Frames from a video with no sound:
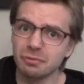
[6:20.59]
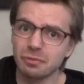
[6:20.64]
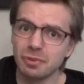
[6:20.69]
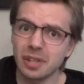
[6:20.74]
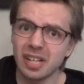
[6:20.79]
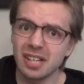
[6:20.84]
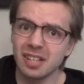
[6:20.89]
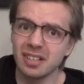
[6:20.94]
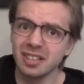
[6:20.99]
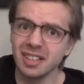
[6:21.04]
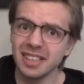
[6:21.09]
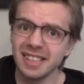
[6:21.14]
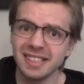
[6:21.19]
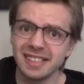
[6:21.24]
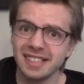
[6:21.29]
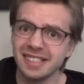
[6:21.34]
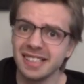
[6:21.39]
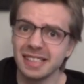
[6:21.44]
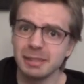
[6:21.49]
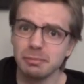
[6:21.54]
rarely
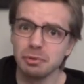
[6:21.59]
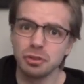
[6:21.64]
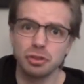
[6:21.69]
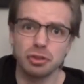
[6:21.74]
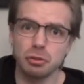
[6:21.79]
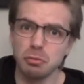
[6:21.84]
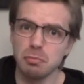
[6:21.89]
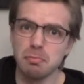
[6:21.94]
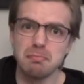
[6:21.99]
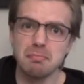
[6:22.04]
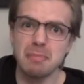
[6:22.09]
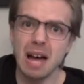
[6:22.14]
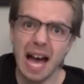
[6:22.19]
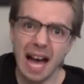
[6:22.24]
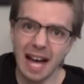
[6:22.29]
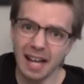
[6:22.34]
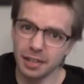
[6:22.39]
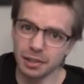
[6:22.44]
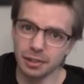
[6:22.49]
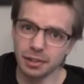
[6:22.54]
seems to
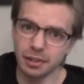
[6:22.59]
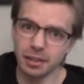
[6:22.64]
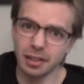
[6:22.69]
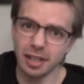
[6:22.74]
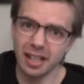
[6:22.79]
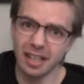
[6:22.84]
matter,